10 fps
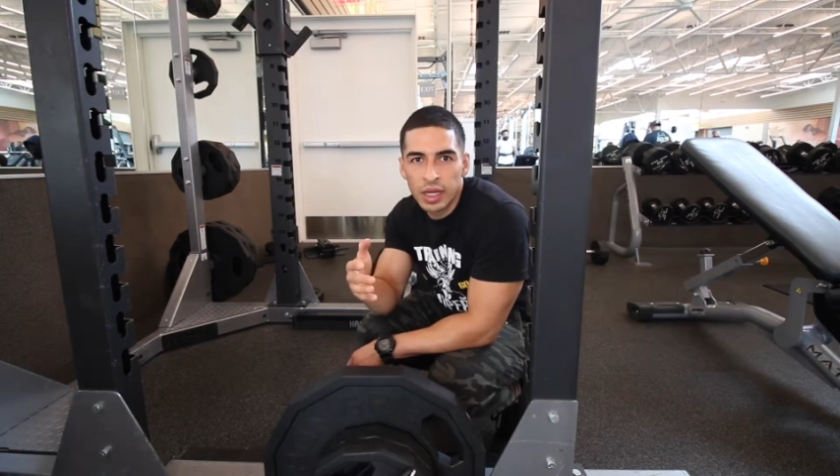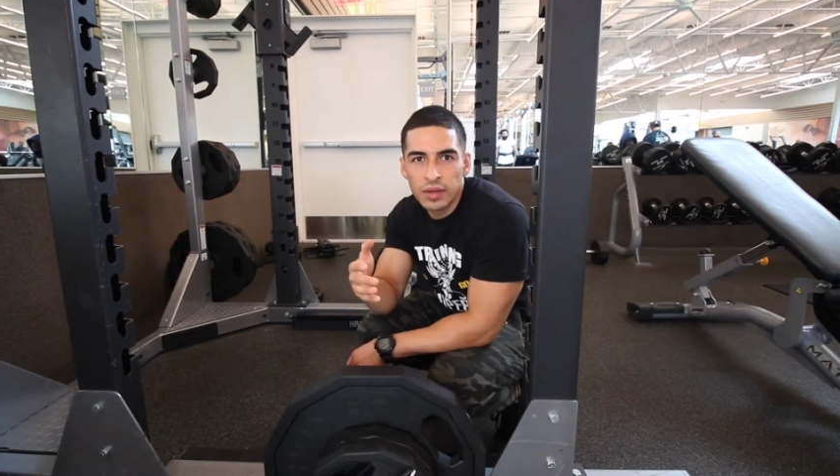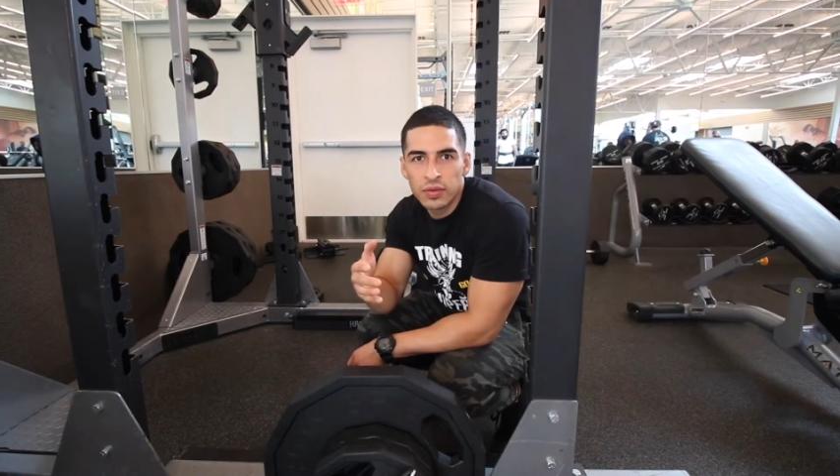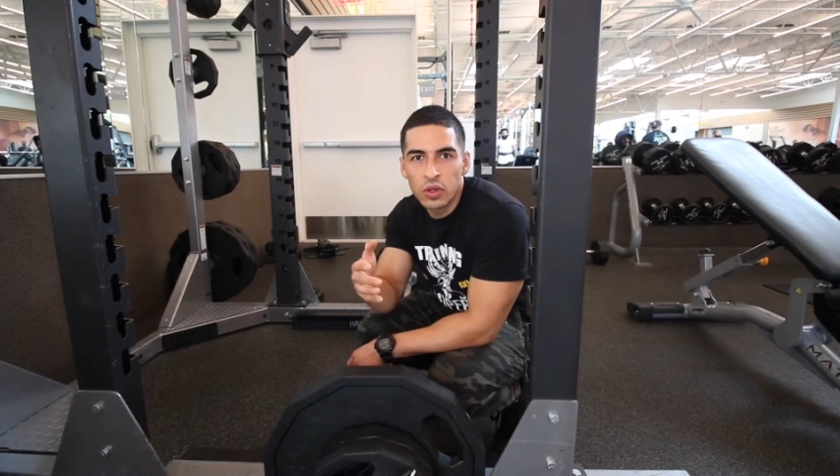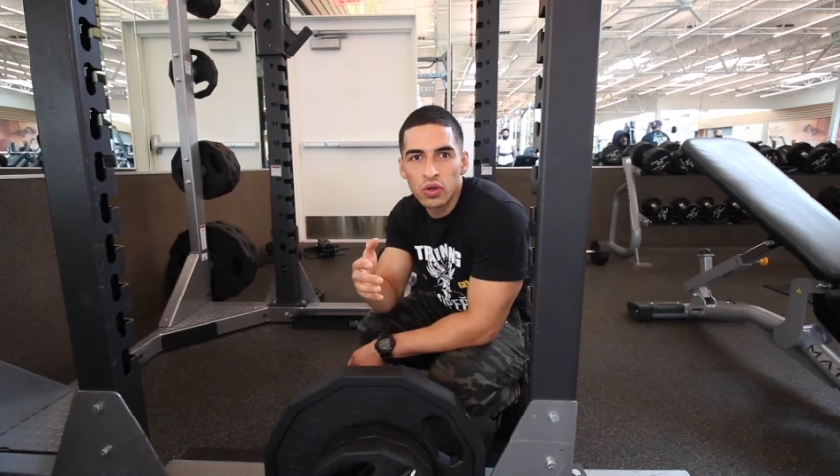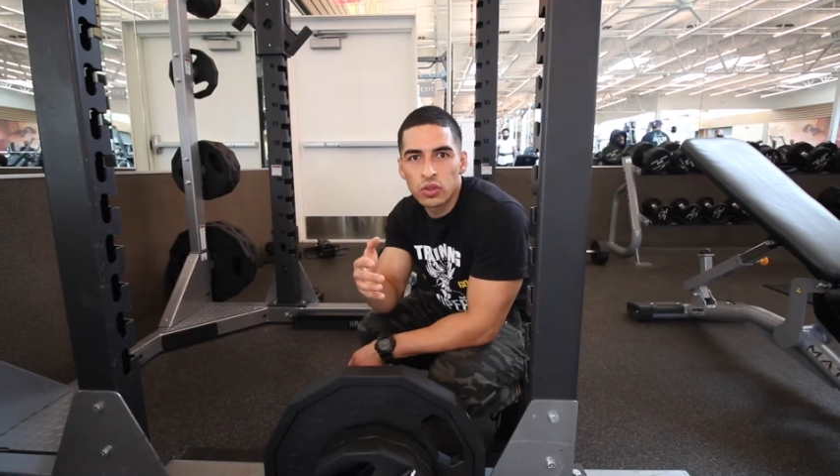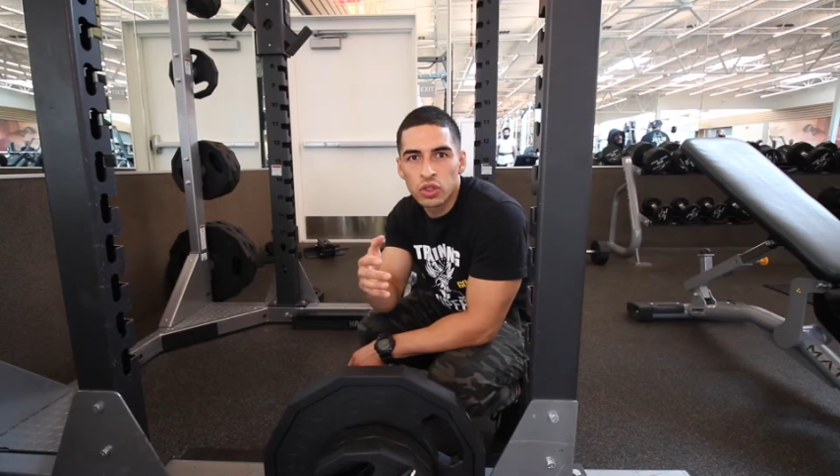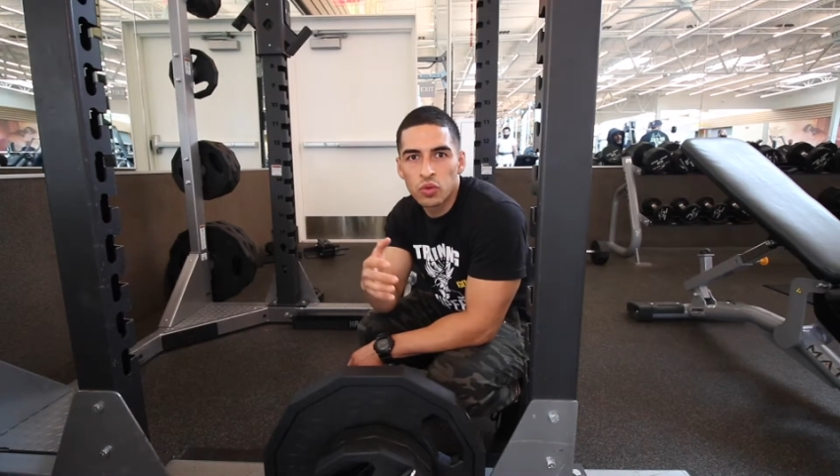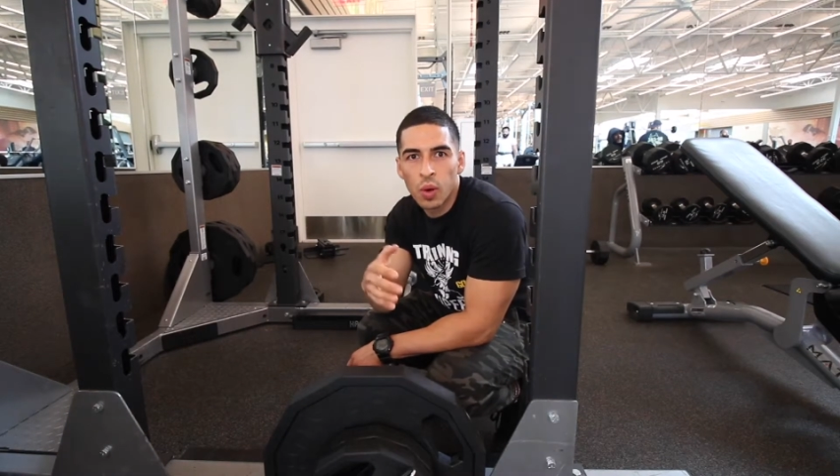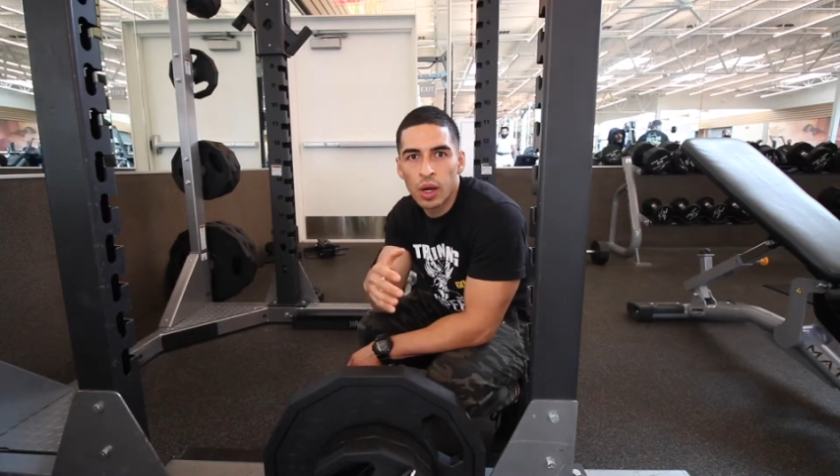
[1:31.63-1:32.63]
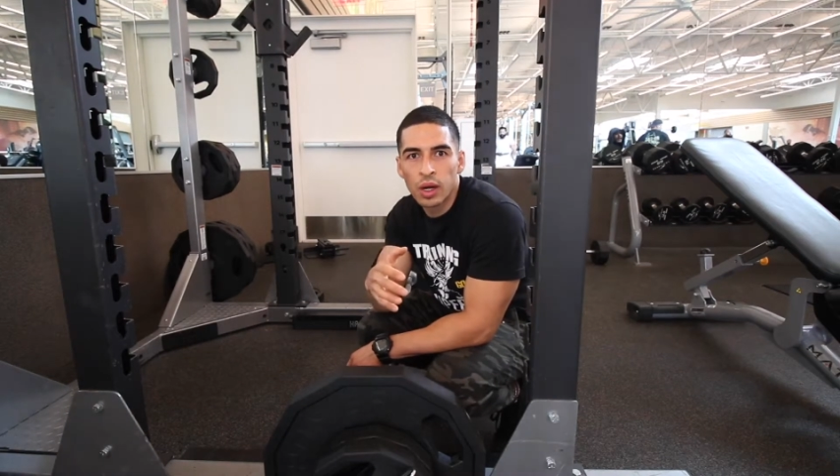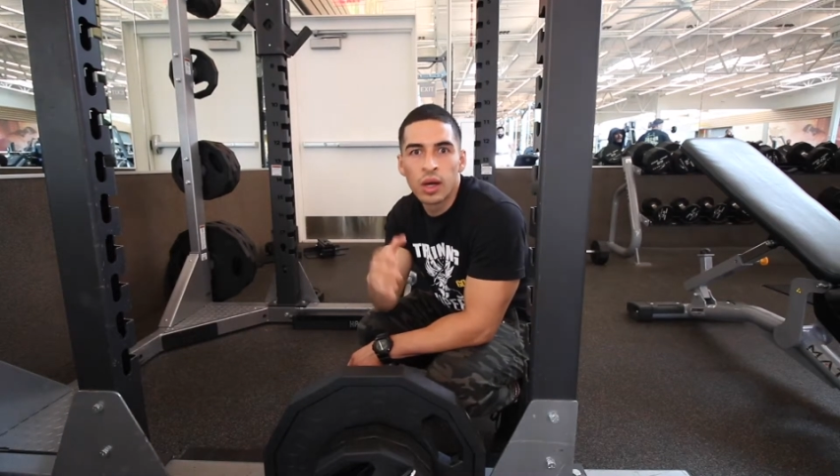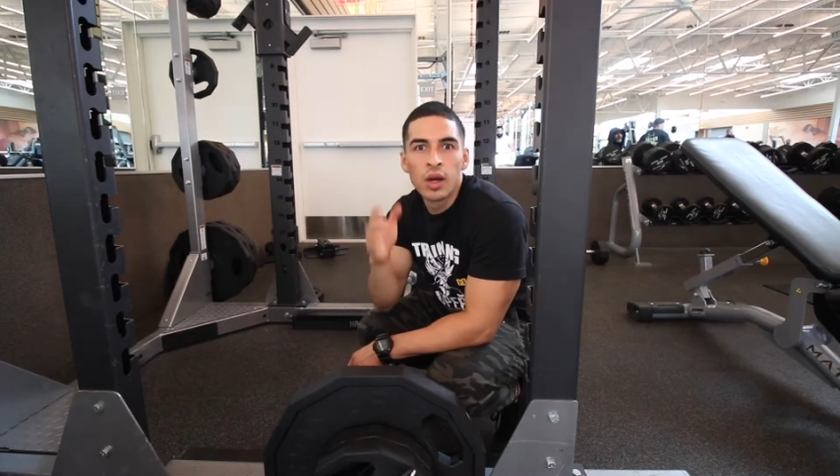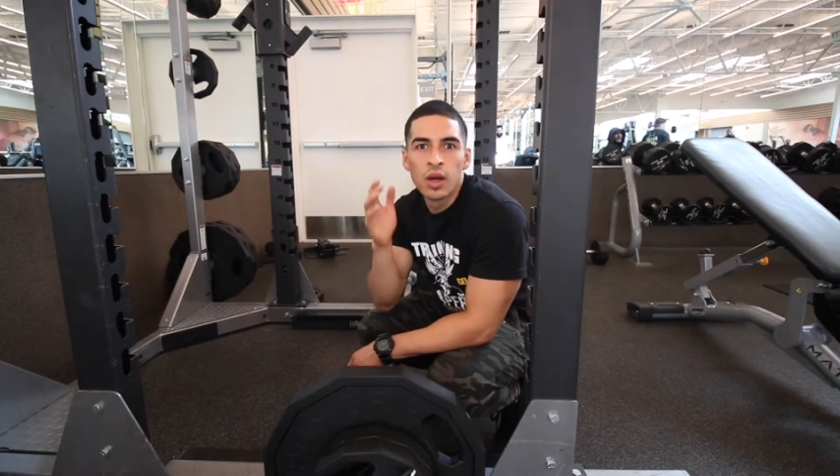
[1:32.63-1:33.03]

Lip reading: lift, you don't just want to